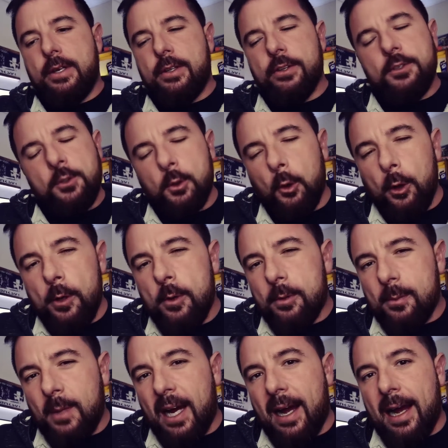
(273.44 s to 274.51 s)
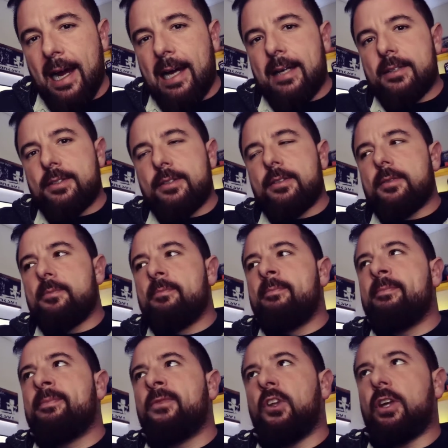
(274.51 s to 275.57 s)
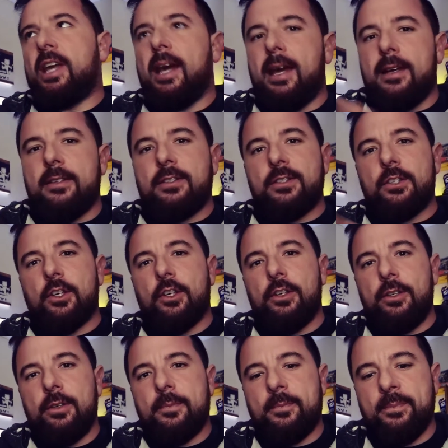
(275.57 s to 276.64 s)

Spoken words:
the story with my house. Okay, so